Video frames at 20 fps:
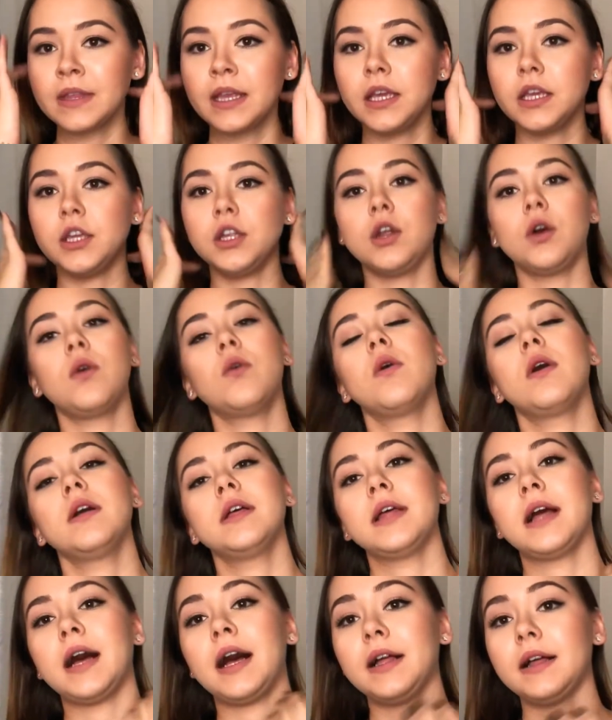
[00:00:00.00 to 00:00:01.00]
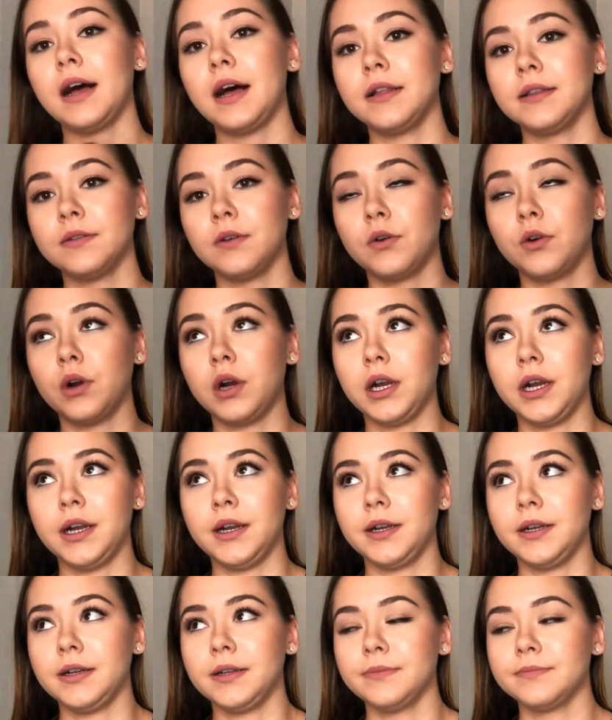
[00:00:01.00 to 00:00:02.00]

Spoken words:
you know. Or